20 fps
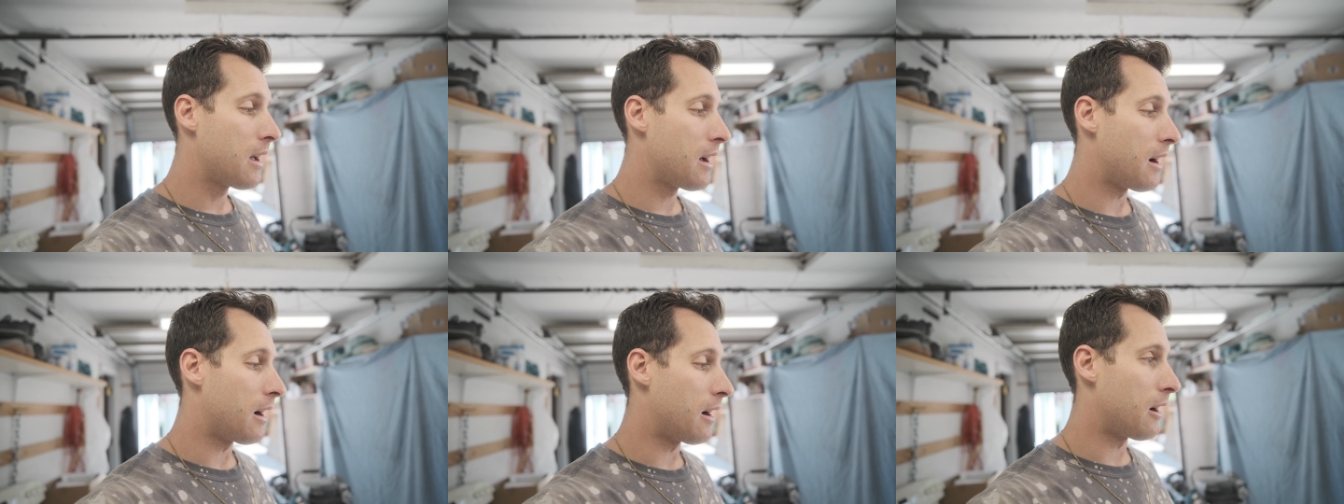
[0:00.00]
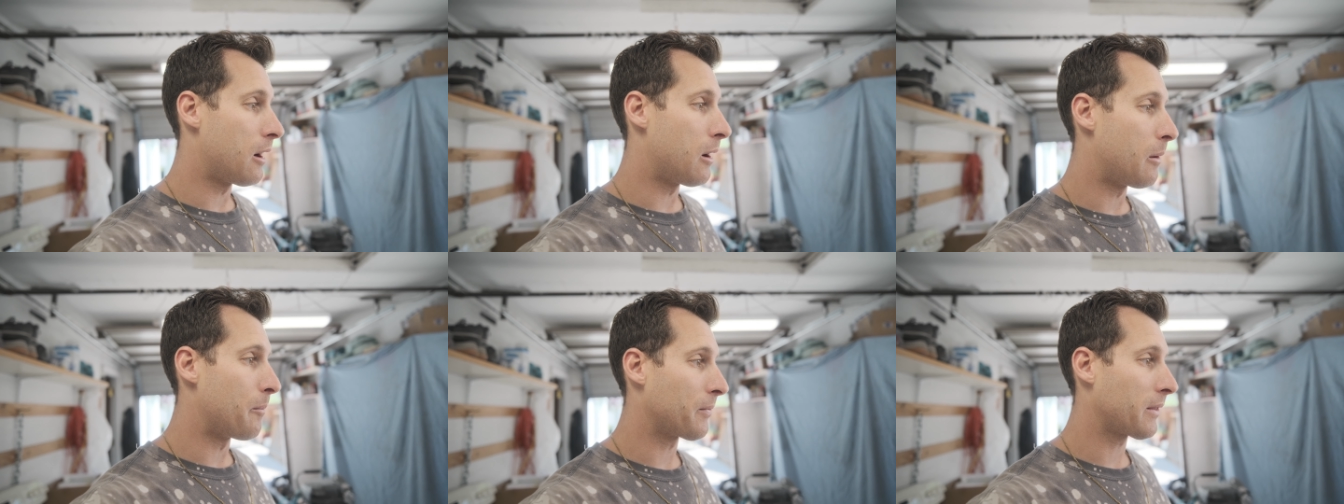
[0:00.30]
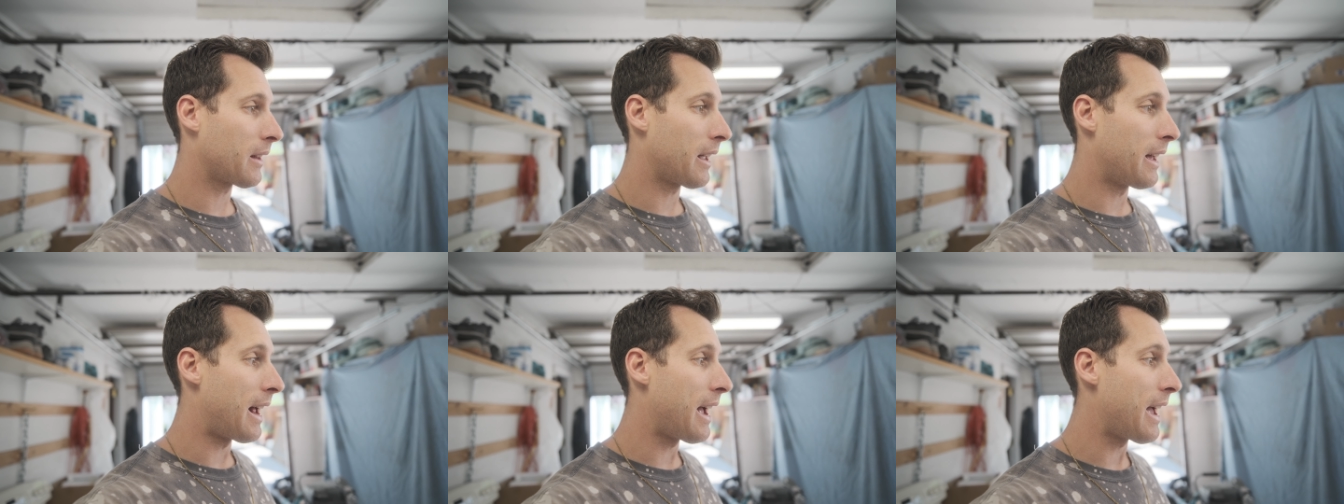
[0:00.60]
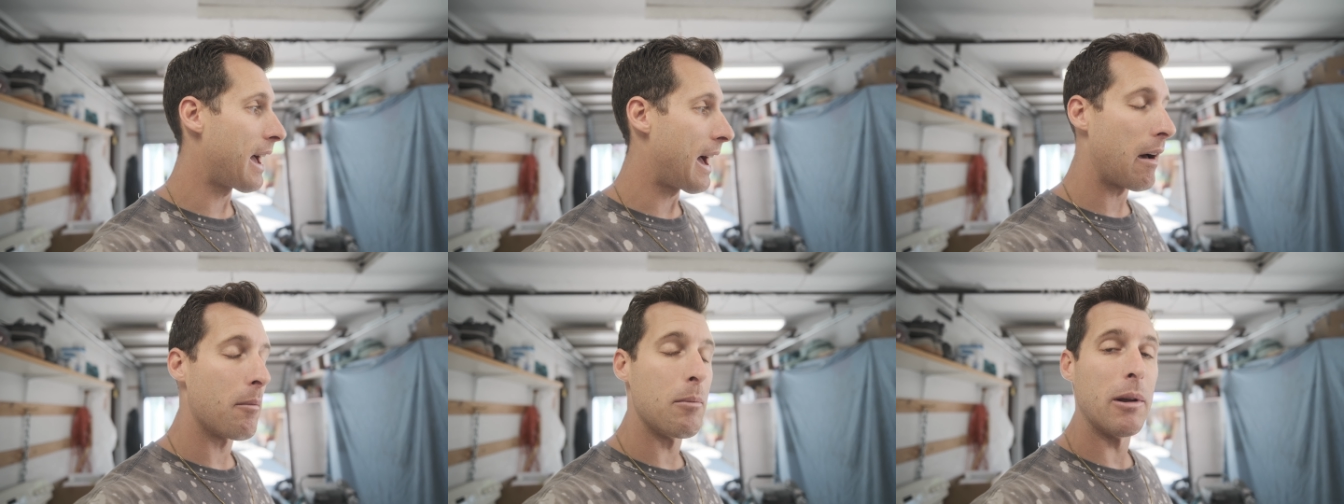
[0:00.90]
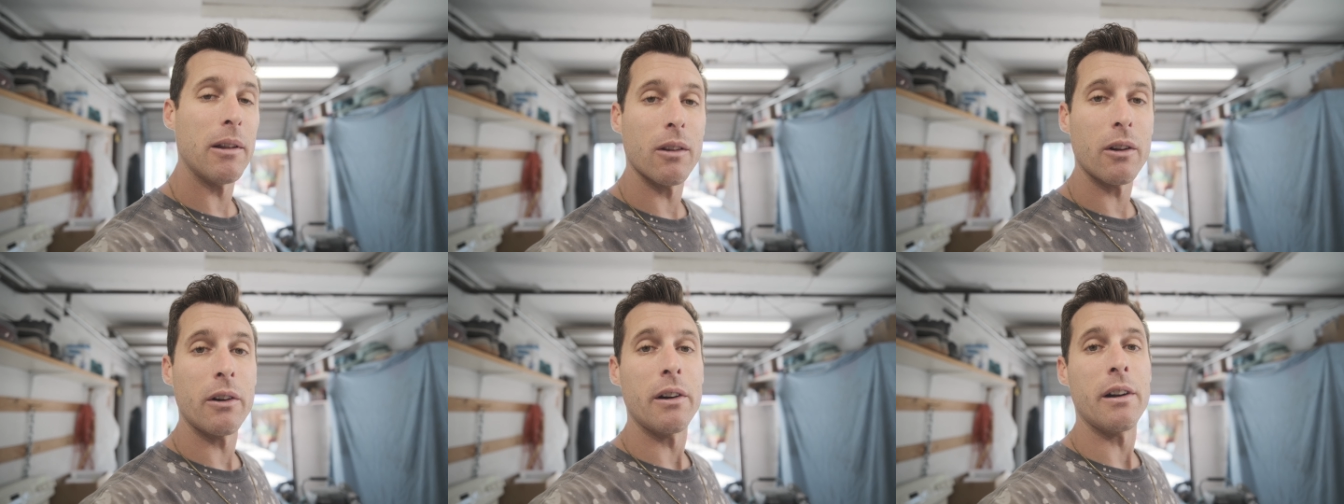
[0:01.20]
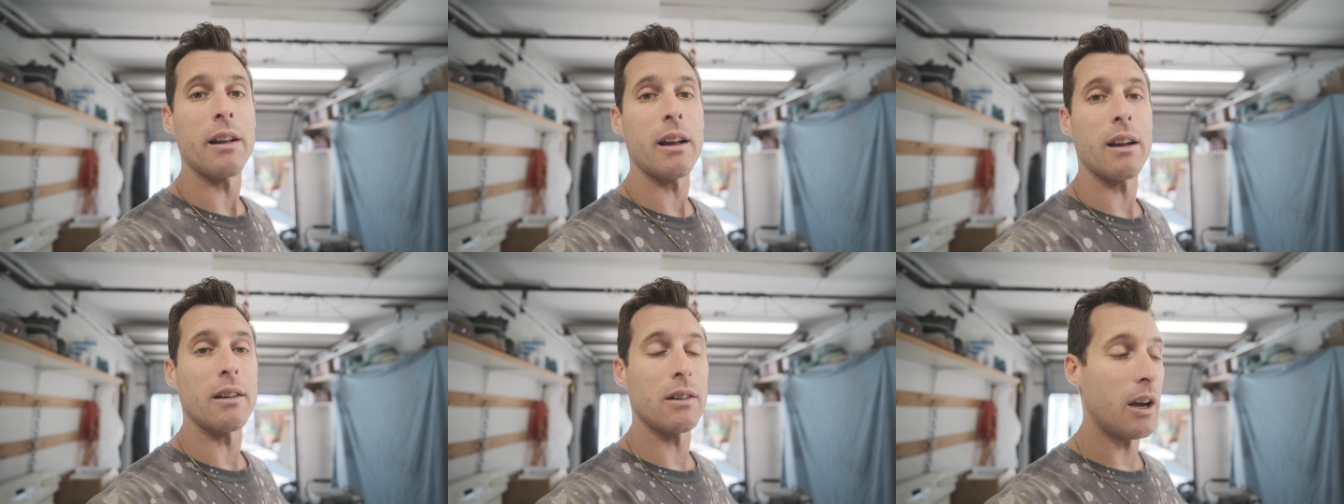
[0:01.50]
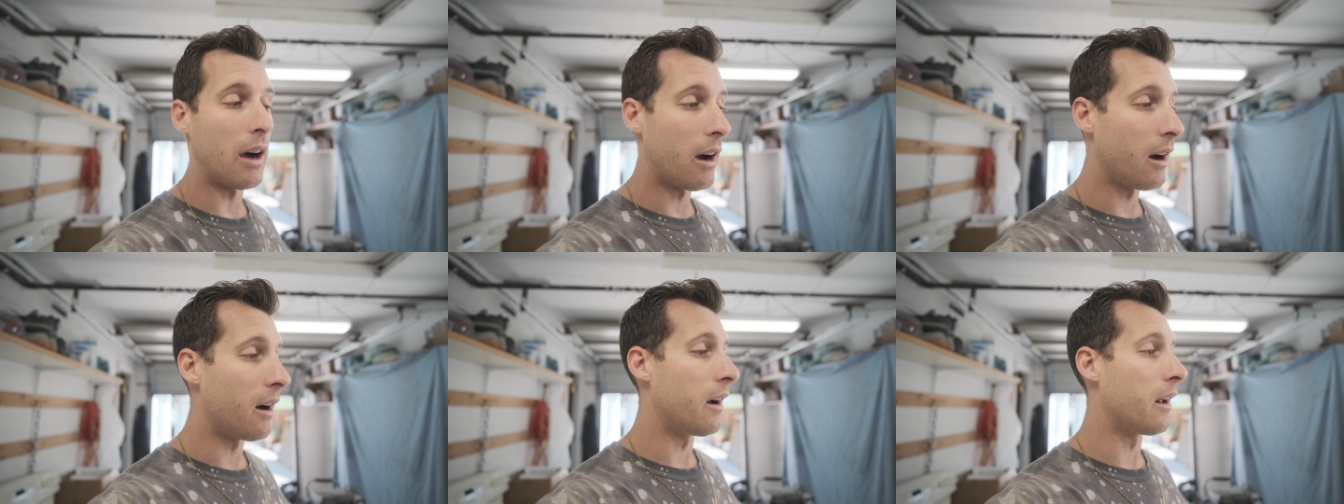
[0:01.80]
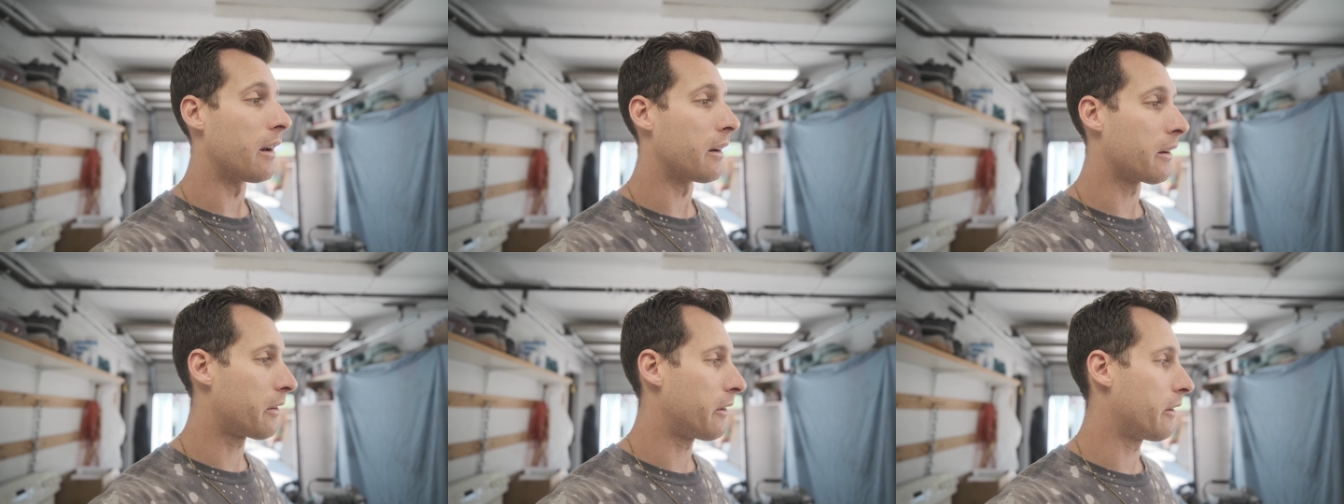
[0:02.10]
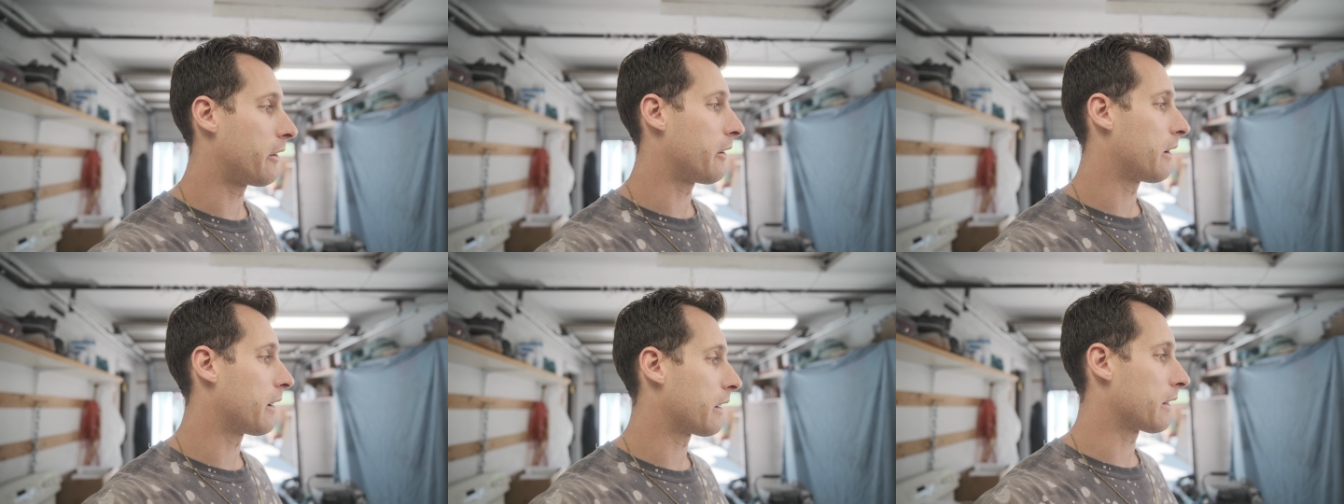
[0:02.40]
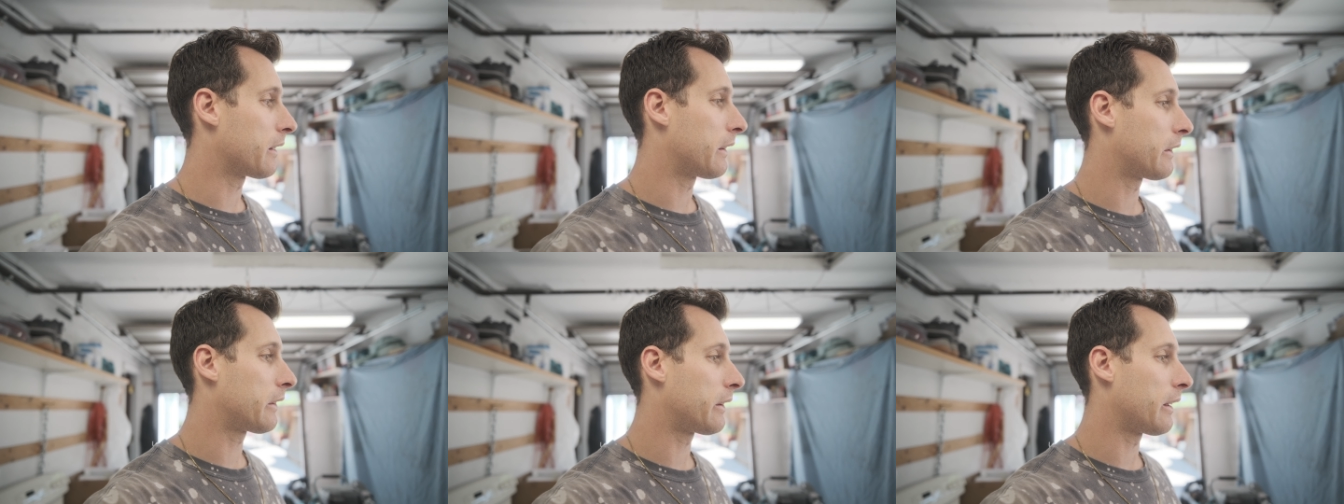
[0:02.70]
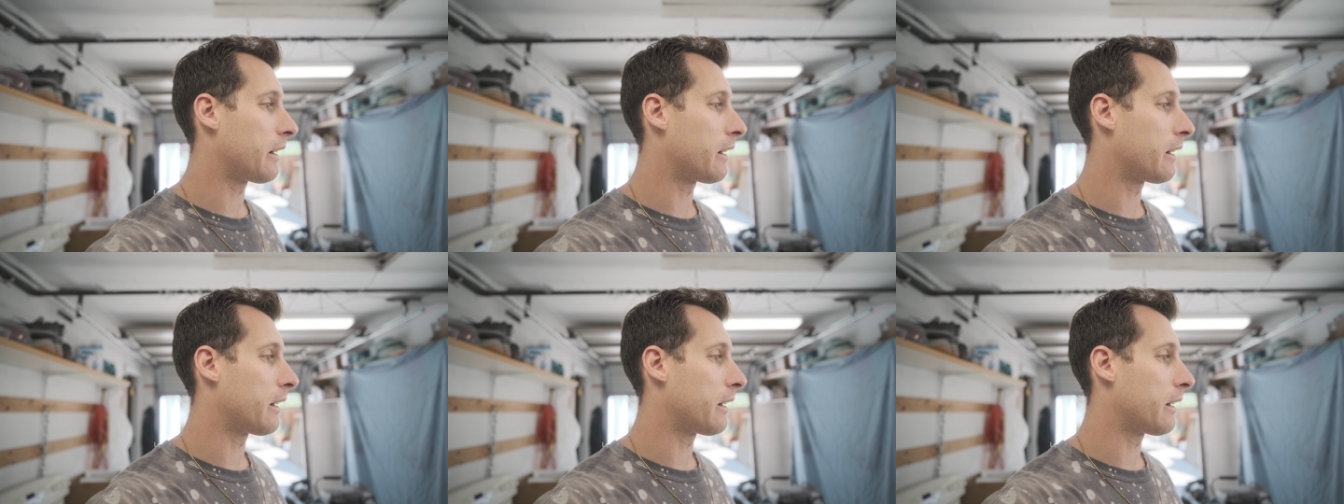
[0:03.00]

And I have been learning a ton through doing this.